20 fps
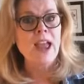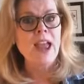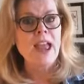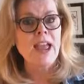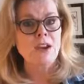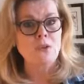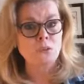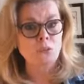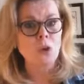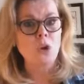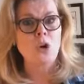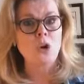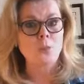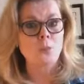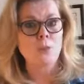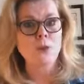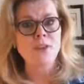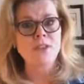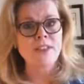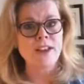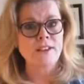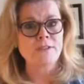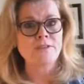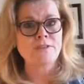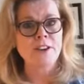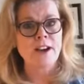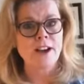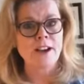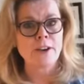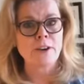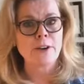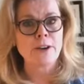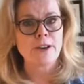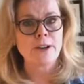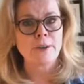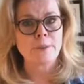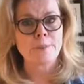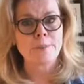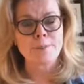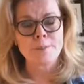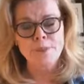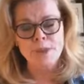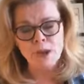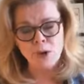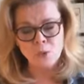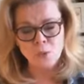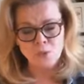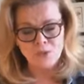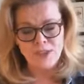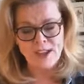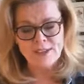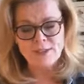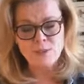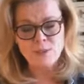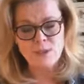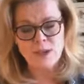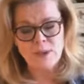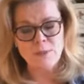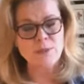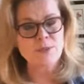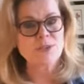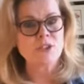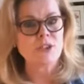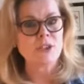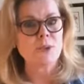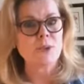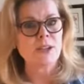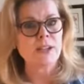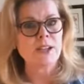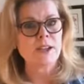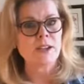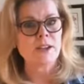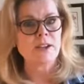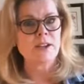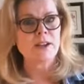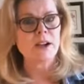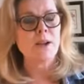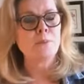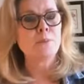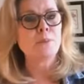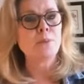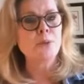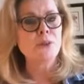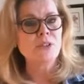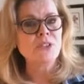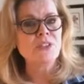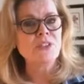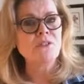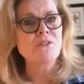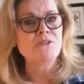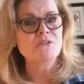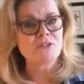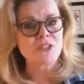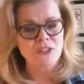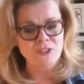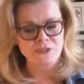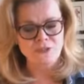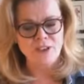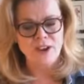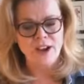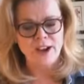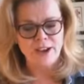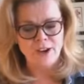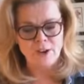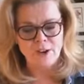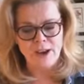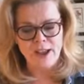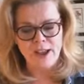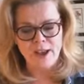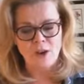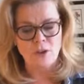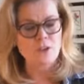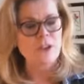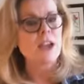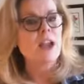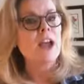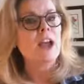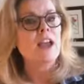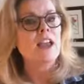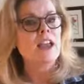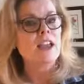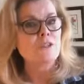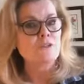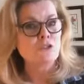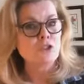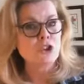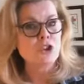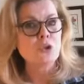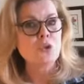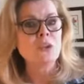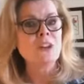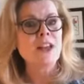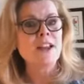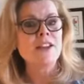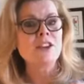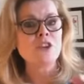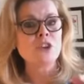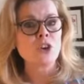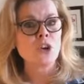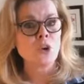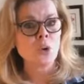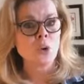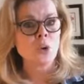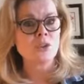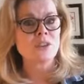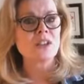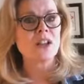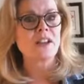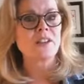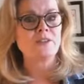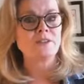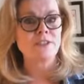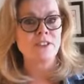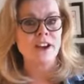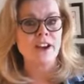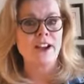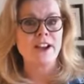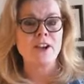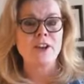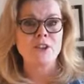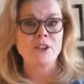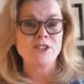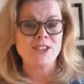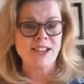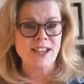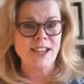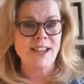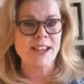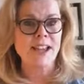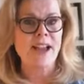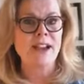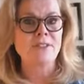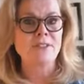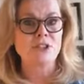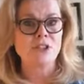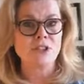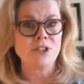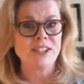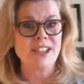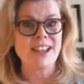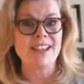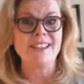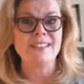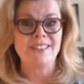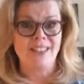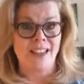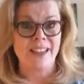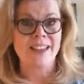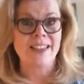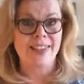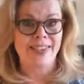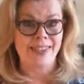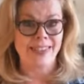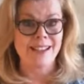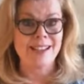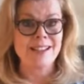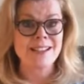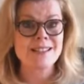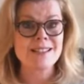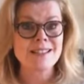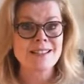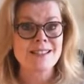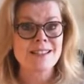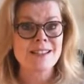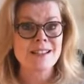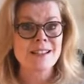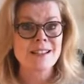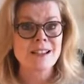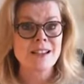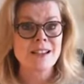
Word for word: and roll. Put that fire out. Well, that's what I was doing here. I put the fire out. If you light your goals on fire day after day like this,